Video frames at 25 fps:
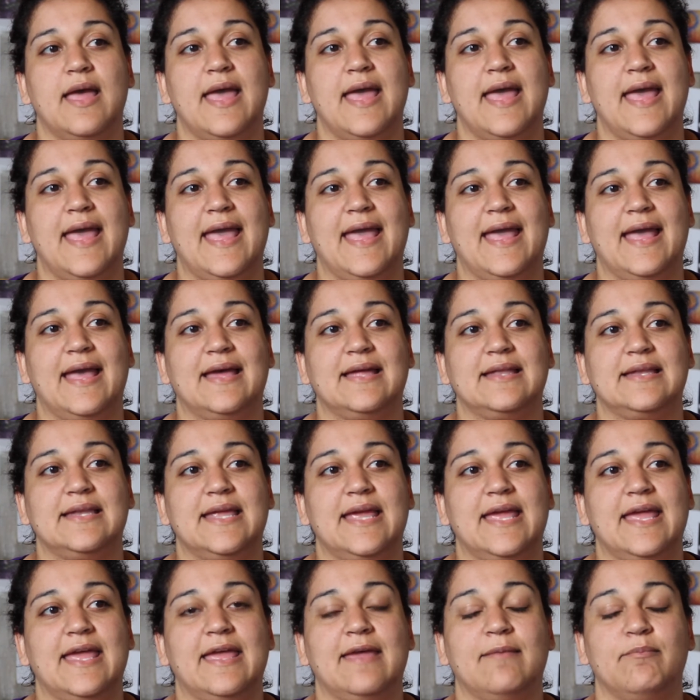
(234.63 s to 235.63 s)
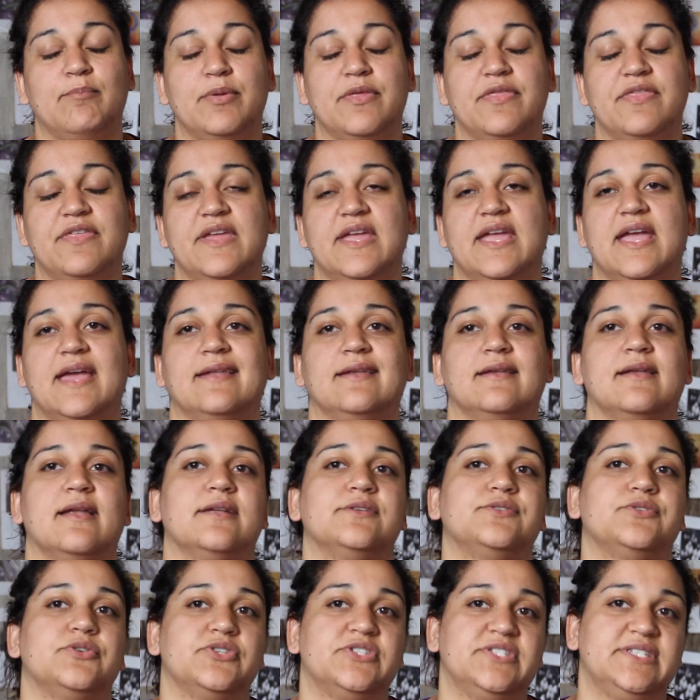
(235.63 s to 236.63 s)
an empathy and an
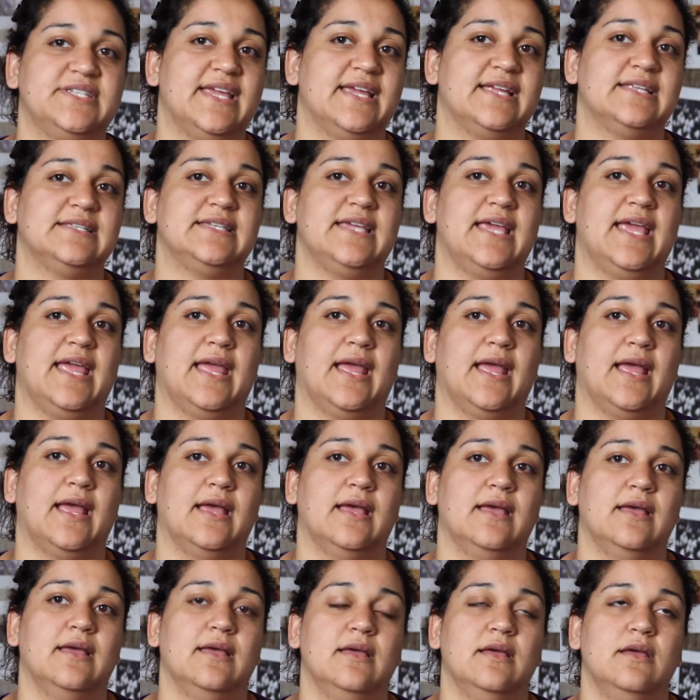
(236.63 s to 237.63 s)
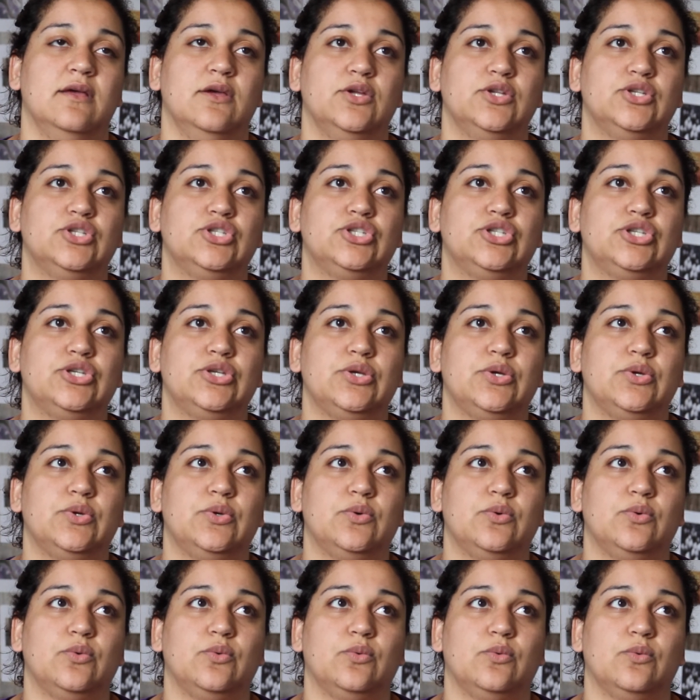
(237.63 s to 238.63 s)
understanding
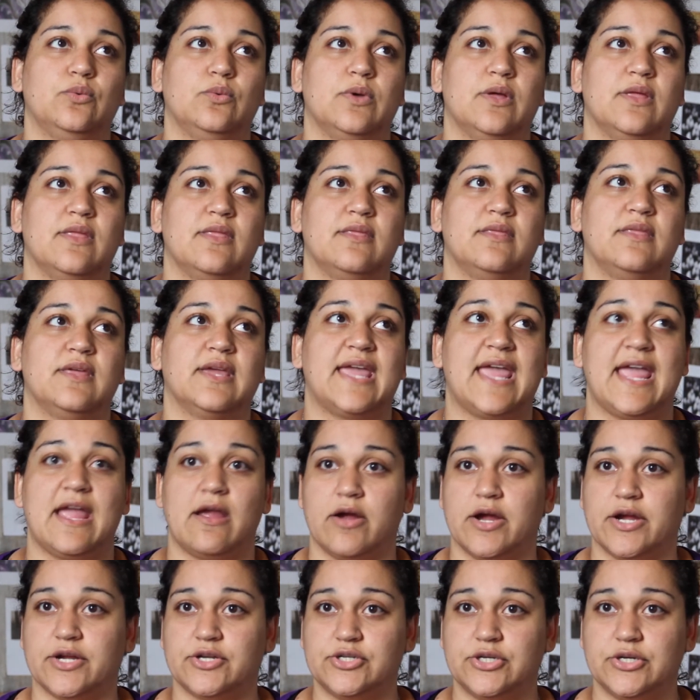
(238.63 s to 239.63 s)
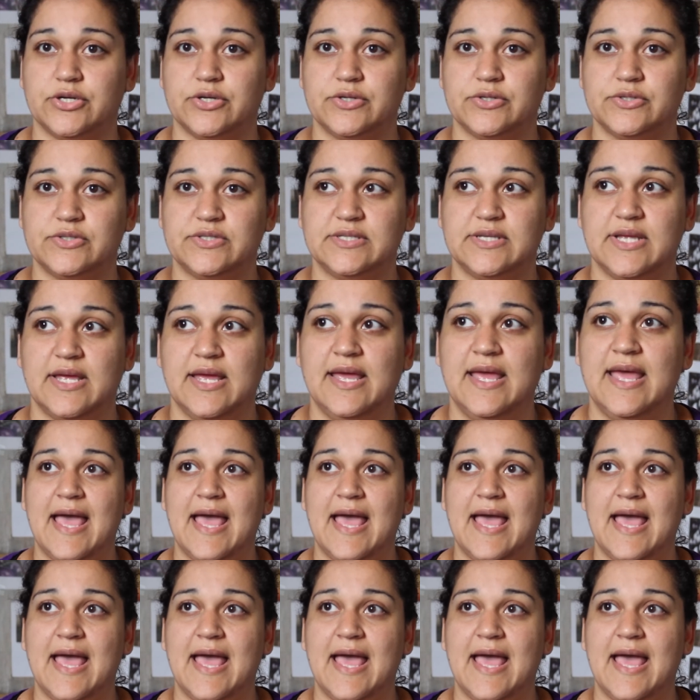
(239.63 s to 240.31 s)
to the characters.